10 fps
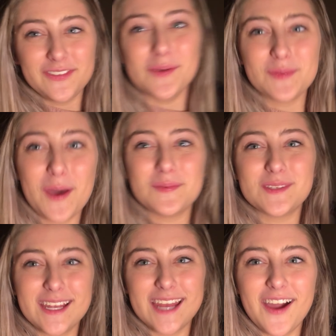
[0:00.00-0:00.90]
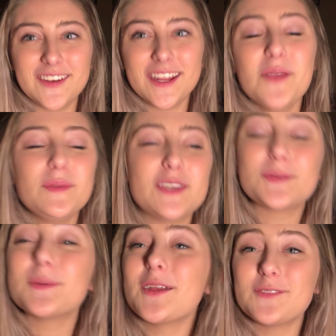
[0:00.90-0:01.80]
filmed upside down. Because
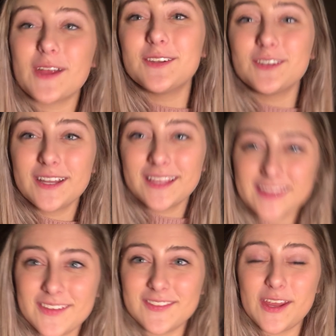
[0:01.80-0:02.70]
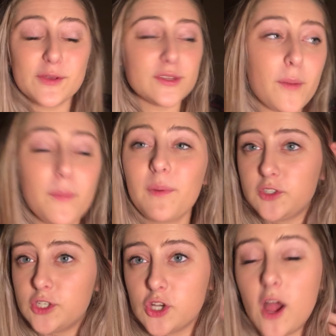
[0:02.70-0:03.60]
when I rendered the videos up
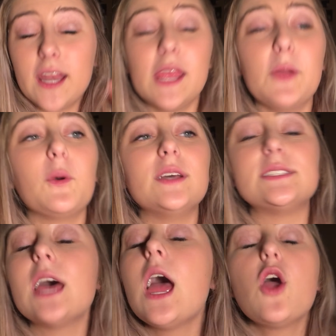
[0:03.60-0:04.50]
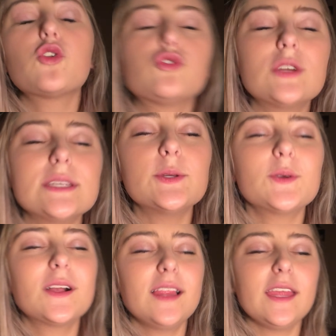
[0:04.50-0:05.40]
to John, it was crystal
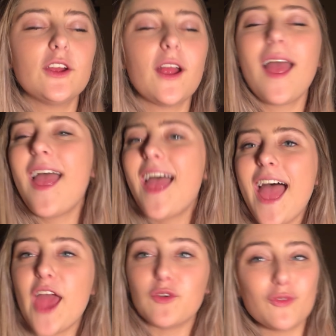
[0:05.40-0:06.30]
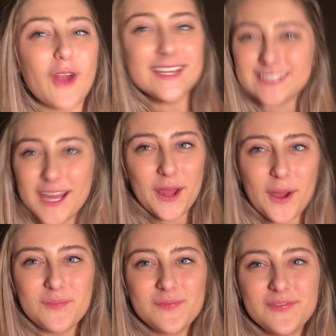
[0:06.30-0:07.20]
clear and right side up.